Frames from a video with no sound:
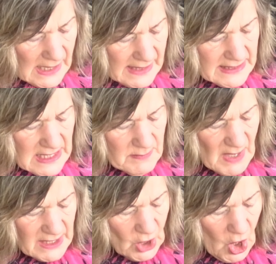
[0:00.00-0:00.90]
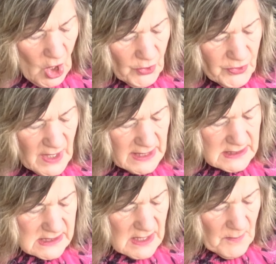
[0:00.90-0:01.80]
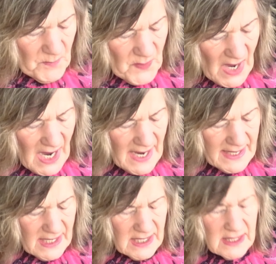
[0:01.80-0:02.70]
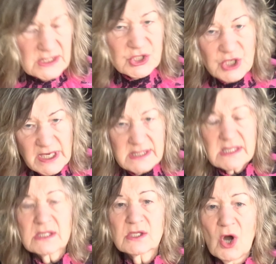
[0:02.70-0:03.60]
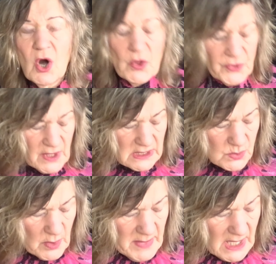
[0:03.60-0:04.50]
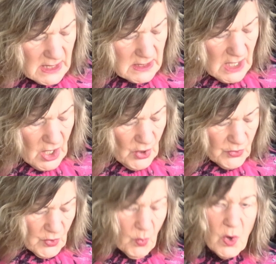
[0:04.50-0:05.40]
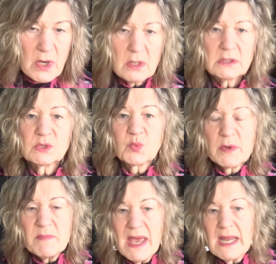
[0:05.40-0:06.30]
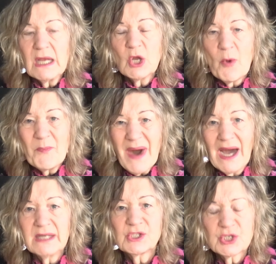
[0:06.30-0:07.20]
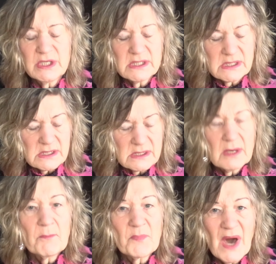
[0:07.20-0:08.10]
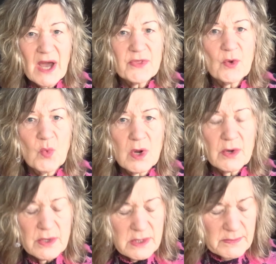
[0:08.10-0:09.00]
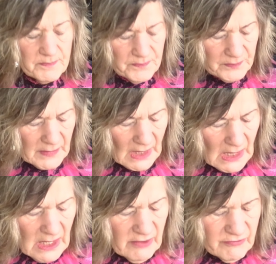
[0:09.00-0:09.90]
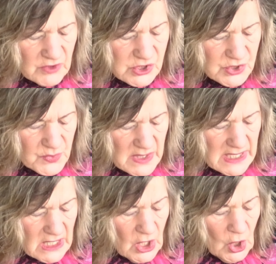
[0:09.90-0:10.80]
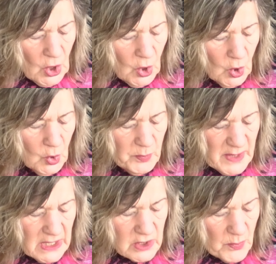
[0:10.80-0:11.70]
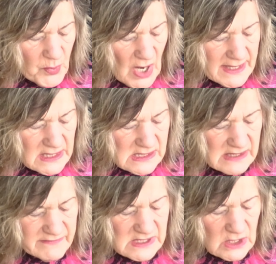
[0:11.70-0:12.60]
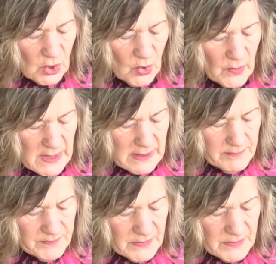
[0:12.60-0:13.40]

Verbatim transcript: And he made all things. By Jesus, all things were made the worlds were made by Jesus, by the Word. Verse 3 Who being the brightness of his glory?